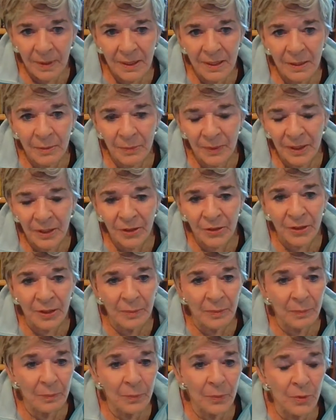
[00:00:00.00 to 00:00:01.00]
He didn't want to hear
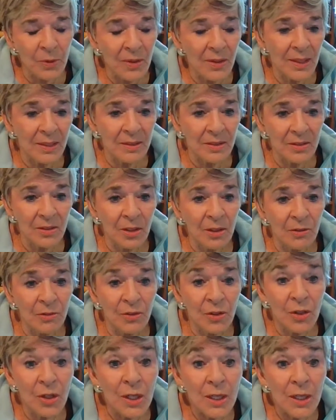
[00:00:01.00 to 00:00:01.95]
any more of that stuff.